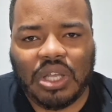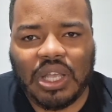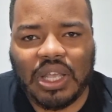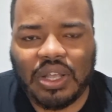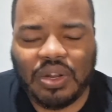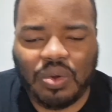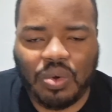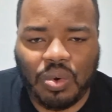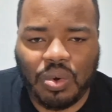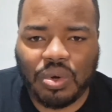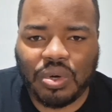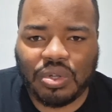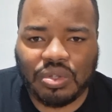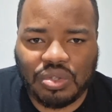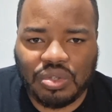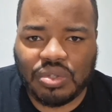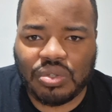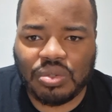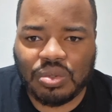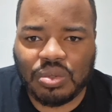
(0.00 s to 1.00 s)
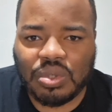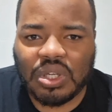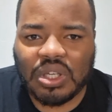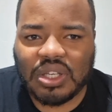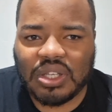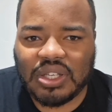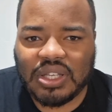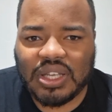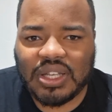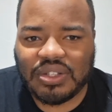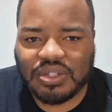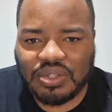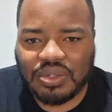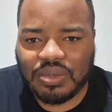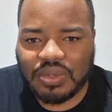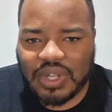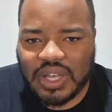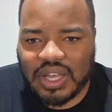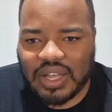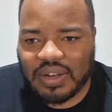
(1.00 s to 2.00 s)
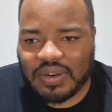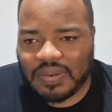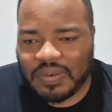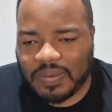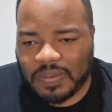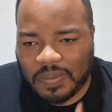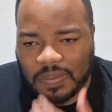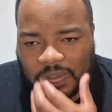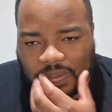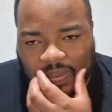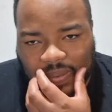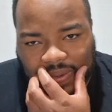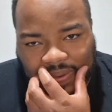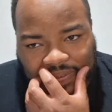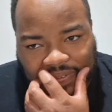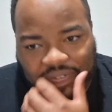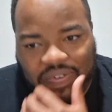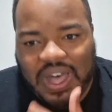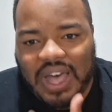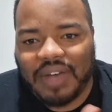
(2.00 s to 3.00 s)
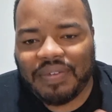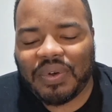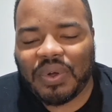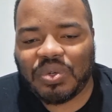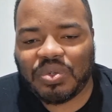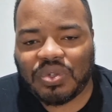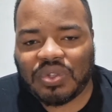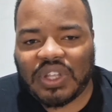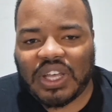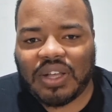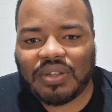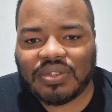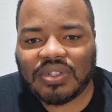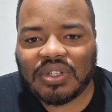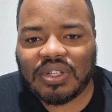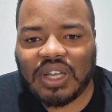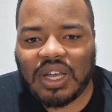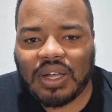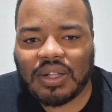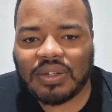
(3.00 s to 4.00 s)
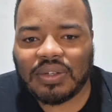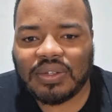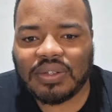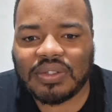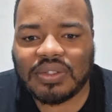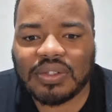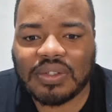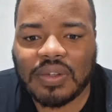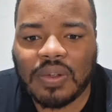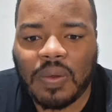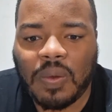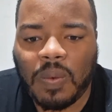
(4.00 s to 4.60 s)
in order to get to that $500,000.